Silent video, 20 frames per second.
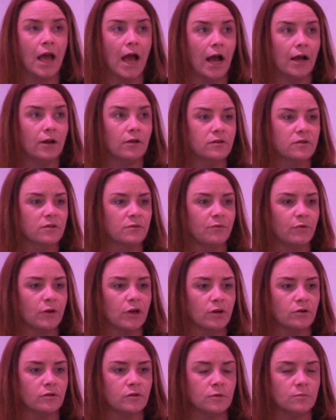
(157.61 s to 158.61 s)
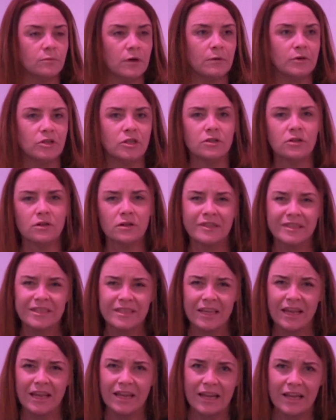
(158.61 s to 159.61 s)
And also if we go somewhere where she's got to
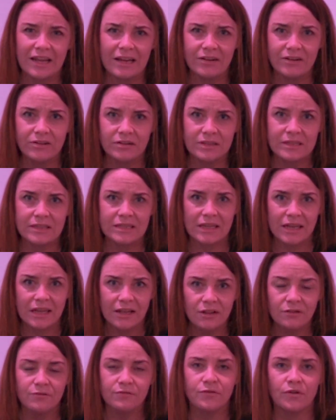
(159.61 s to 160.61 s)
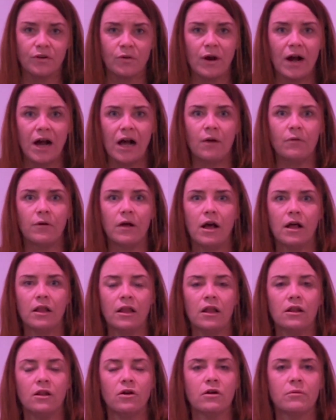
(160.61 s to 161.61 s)
sit still for quite
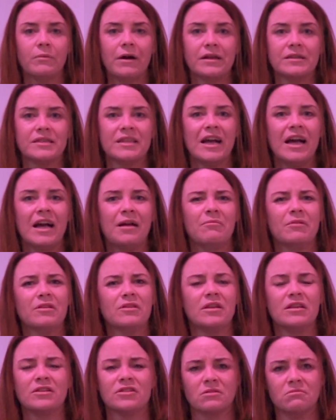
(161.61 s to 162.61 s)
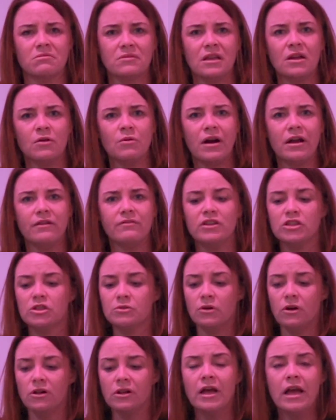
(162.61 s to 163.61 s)
a long amount of time and it's something quite
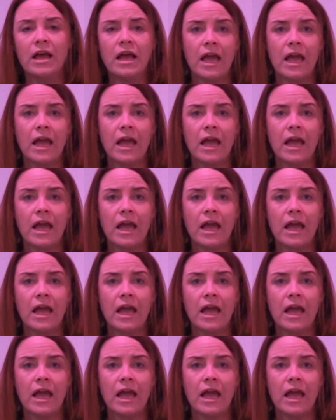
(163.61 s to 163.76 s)
visual,